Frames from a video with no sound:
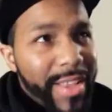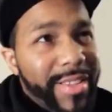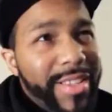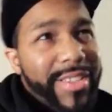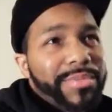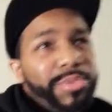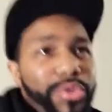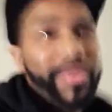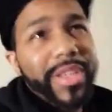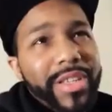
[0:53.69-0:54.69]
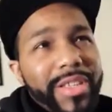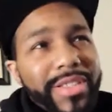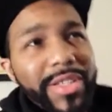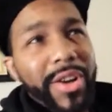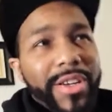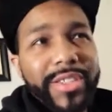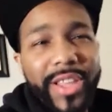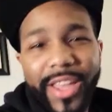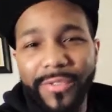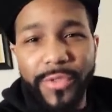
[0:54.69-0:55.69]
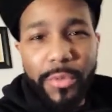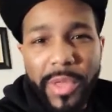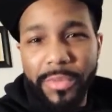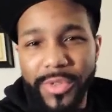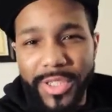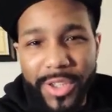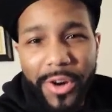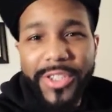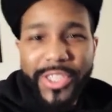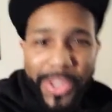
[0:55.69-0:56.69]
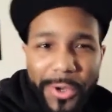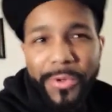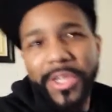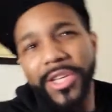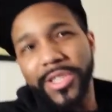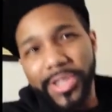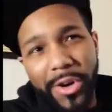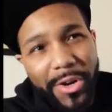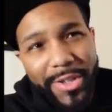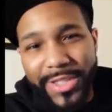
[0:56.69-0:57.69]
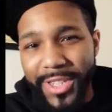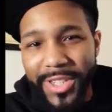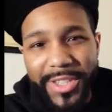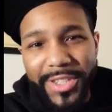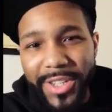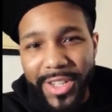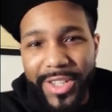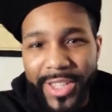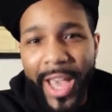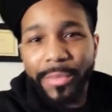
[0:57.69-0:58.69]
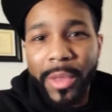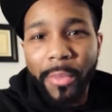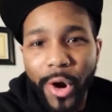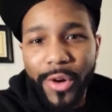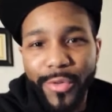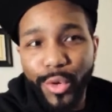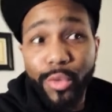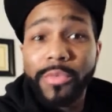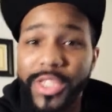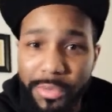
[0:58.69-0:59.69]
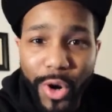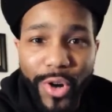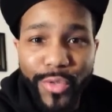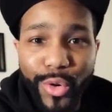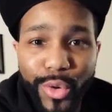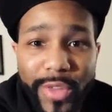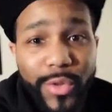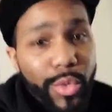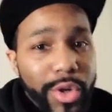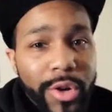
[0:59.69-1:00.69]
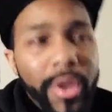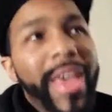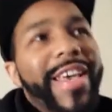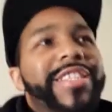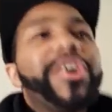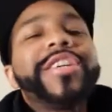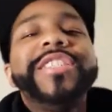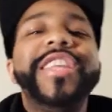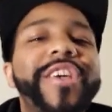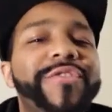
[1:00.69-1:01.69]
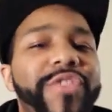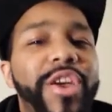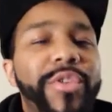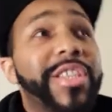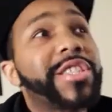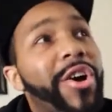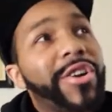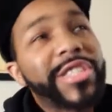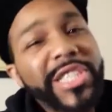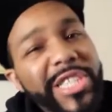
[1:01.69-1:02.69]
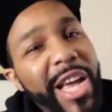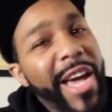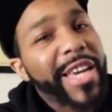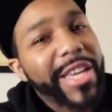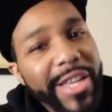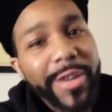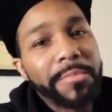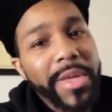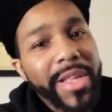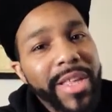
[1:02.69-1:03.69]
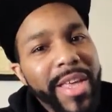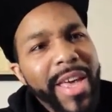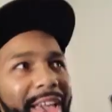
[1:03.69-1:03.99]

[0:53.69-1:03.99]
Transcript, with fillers: And this movie stars like a few people. It stars Loki. It stars uh, uh, Captain Marvel, Miss Marvel, if you will. It stars Nick Fury. It stars John Goodman.